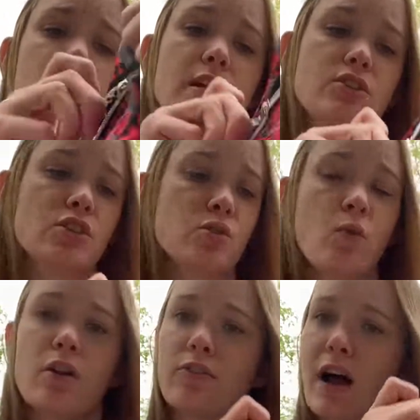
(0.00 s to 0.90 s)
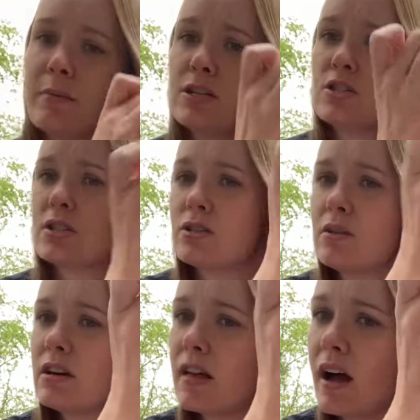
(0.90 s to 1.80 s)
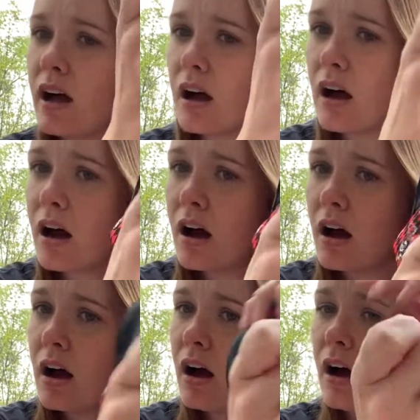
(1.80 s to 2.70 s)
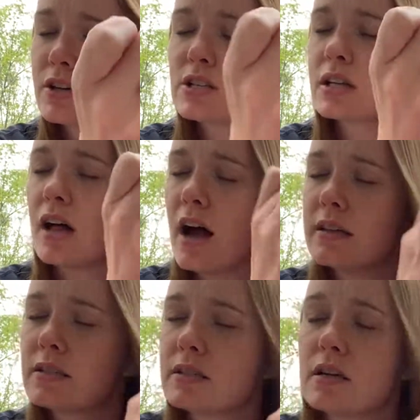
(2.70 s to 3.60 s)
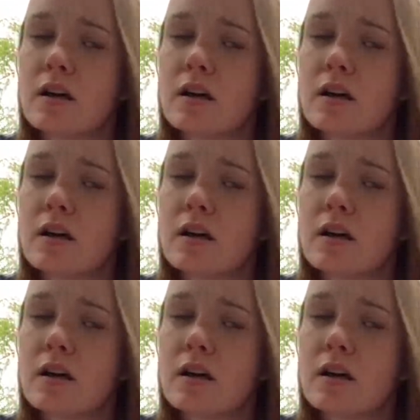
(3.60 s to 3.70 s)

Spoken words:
is just wonderful. Do you hear that? Oh, just close.